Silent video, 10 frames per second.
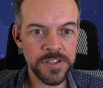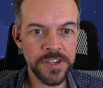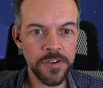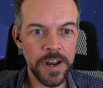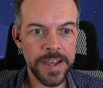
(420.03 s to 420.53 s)

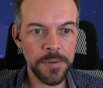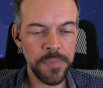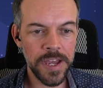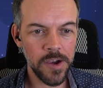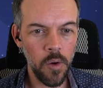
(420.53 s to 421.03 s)
here, and I can
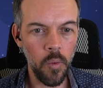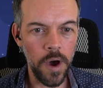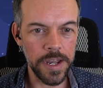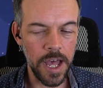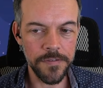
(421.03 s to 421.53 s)
pick
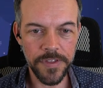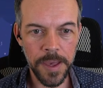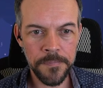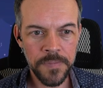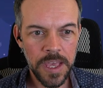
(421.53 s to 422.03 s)
one of
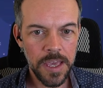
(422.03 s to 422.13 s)
them.